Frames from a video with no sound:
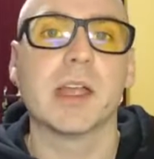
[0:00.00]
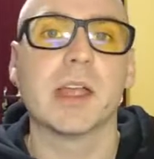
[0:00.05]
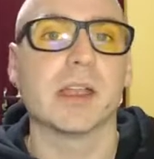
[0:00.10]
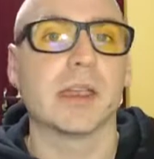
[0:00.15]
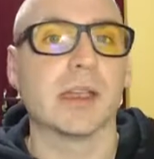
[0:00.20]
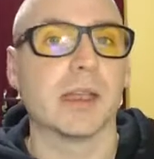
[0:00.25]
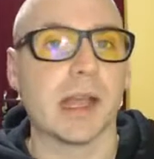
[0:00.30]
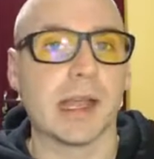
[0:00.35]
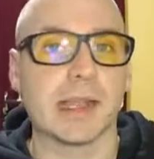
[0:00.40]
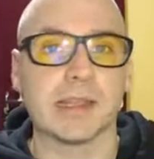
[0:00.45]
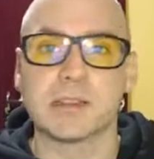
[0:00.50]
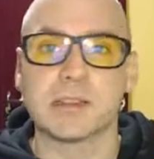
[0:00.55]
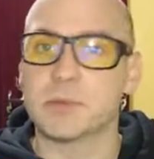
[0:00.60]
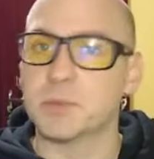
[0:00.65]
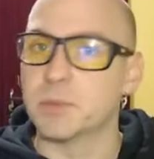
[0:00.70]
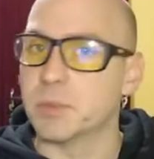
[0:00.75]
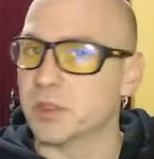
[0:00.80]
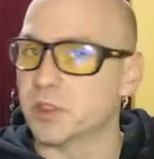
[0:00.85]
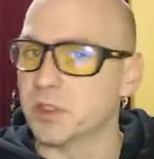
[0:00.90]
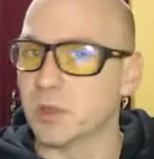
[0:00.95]
Knights,
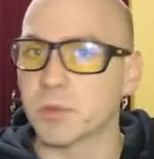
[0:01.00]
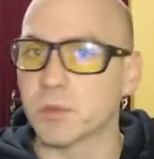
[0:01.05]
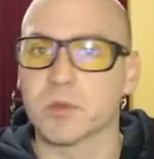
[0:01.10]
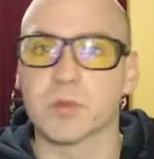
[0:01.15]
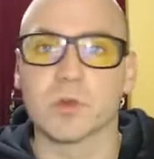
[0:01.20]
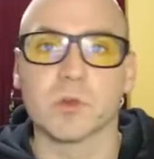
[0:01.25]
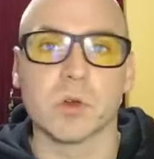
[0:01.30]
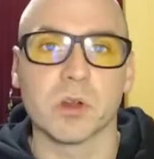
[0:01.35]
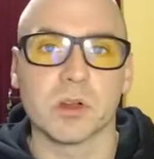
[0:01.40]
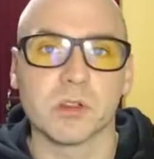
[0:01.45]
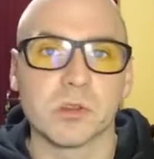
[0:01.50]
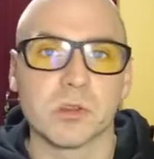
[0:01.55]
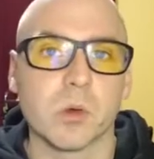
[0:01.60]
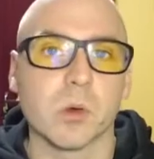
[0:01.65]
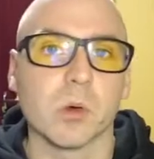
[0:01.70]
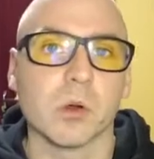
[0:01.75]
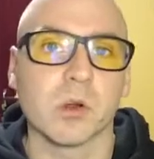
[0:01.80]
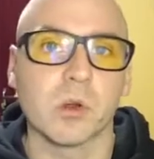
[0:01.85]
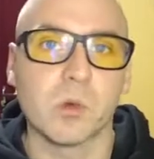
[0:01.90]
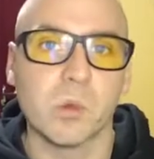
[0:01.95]
bishops, rooks,
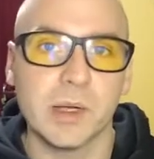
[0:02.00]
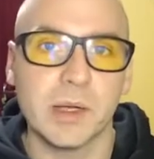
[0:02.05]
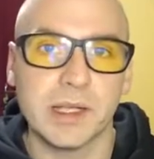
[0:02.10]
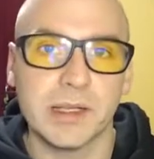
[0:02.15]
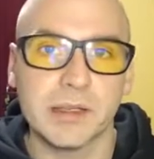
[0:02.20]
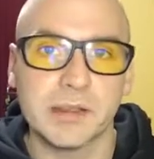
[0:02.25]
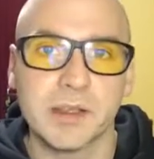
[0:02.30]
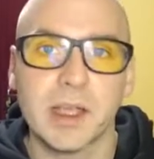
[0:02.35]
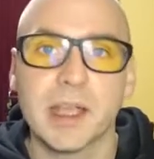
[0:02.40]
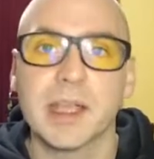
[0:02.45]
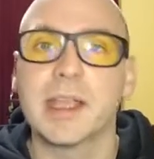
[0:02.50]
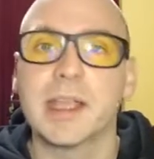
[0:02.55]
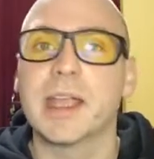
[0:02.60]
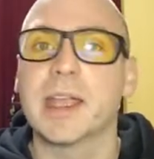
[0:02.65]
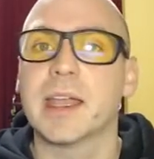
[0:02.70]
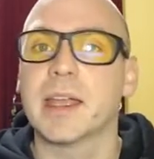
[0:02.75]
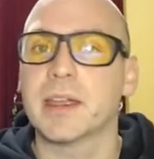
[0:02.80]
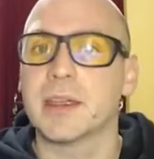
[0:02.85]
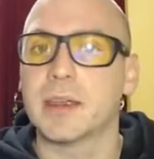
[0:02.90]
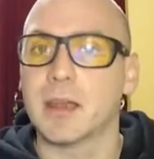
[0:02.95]
or queens
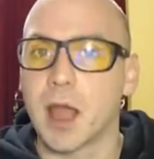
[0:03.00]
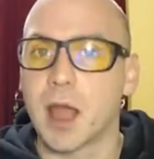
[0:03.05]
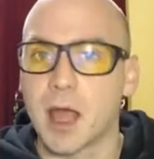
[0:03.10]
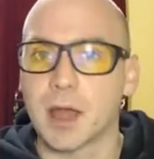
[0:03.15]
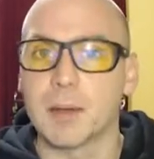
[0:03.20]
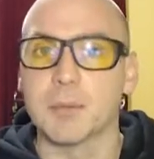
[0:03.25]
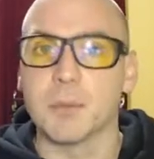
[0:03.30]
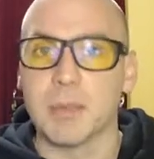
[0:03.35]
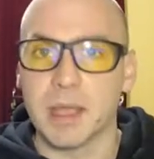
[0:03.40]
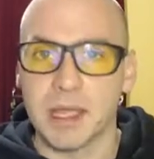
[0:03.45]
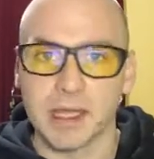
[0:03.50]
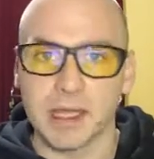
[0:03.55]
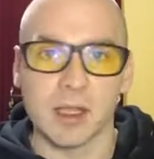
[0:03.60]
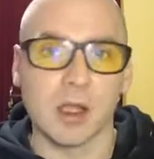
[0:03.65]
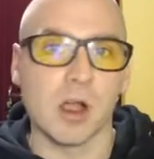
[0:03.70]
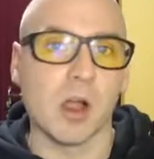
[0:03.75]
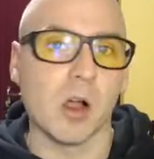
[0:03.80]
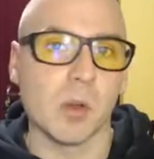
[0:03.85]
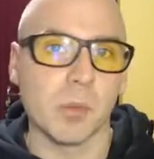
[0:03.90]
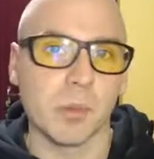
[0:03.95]
cannot make
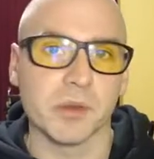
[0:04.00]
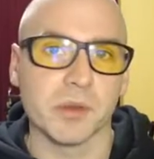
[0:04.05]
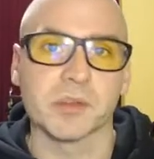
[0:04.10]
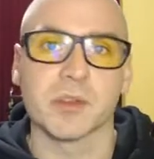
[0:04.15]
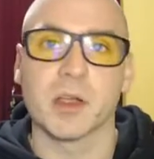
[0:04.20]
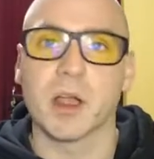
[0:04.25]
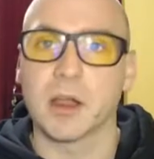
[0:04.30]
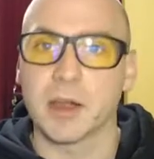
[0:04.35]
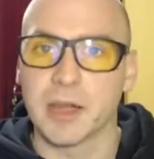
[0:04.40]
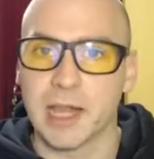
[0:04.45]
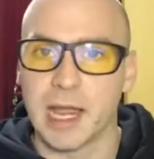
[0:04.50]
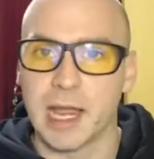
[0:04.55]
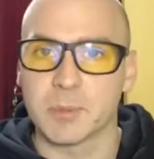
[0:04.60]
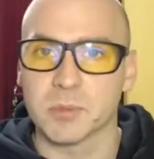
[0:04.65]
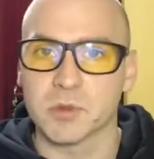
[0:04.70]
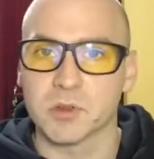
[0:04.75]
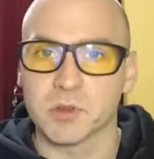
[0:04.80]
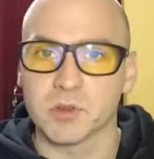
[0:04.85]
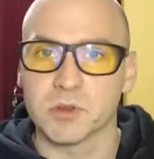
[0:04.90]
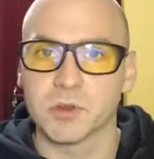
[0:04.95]
en passant
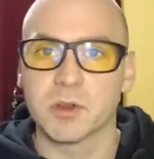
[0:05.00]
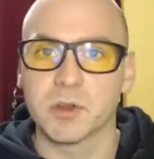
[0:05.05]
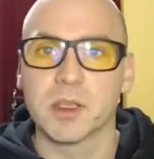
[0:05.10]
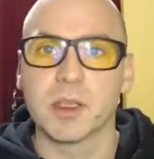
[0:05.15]
captures.